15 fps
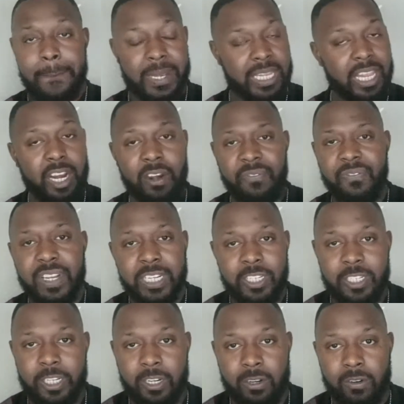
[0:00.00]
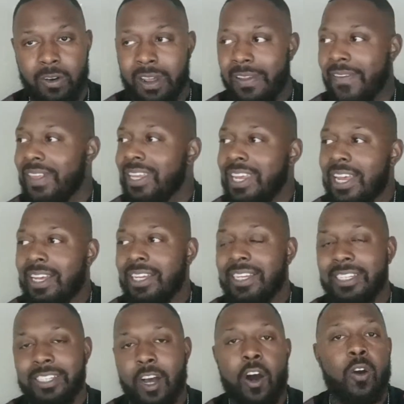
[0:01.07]
Larry Fitzgerald. Yeah,
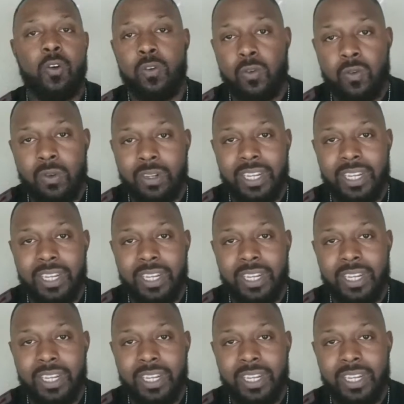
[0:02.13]
he's old.